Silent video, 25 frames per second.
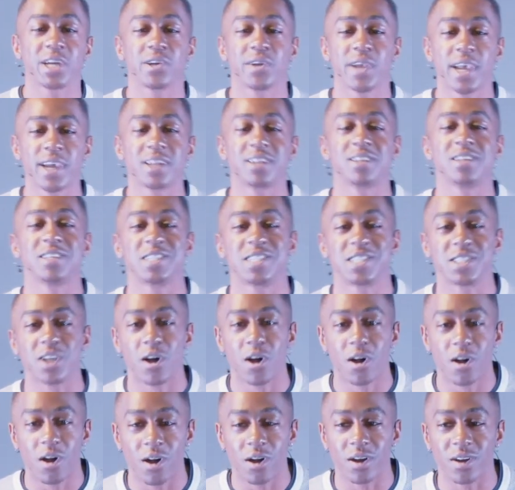created a
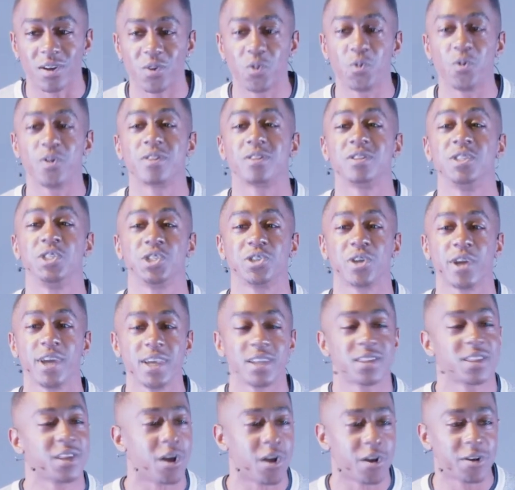song with
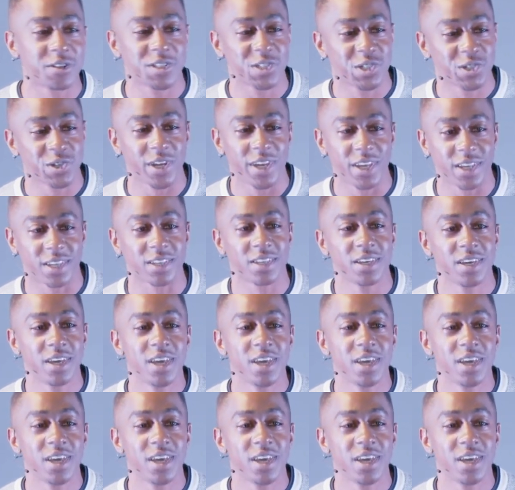Drake, the artist Drake,